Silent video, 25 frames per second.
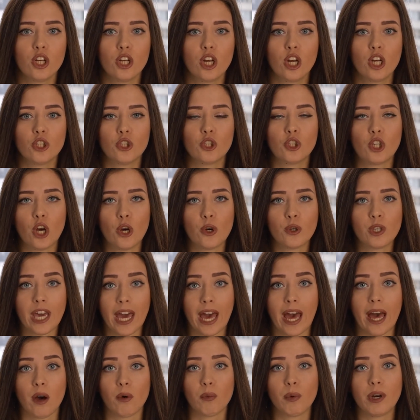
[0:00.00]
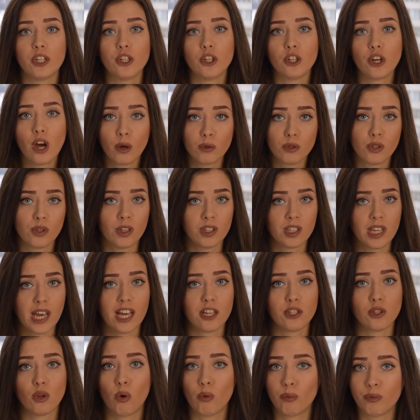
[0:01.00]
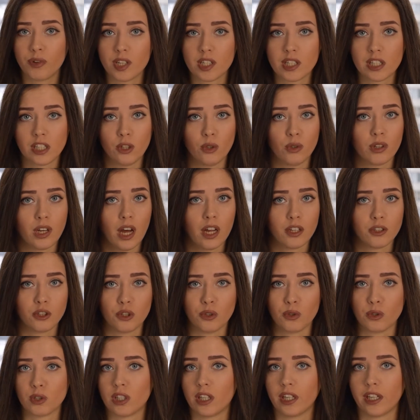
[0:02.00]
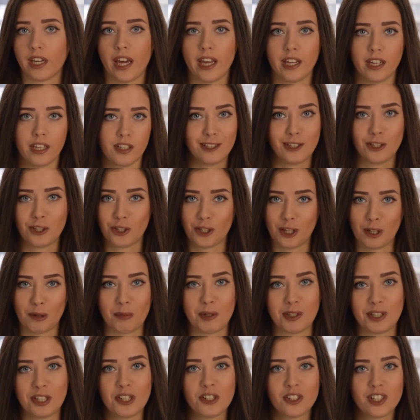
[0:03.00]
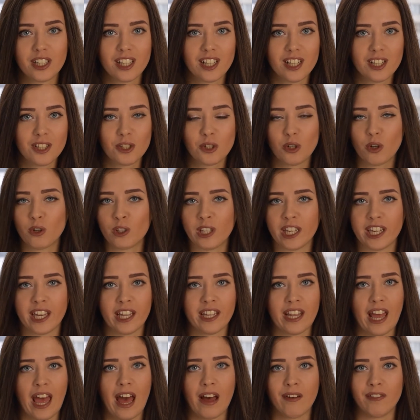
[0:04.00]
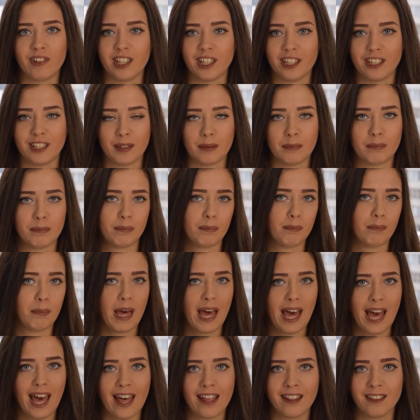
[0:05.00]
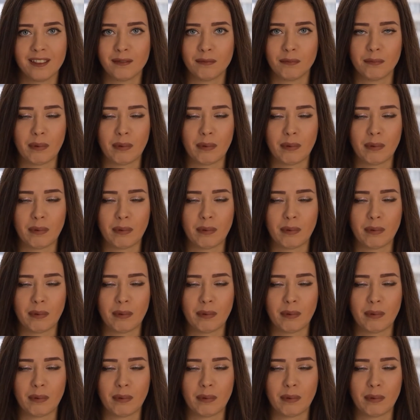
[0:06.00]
So yeah, when you go to the test, obviously you can't use any additional materials, you only can have a pen,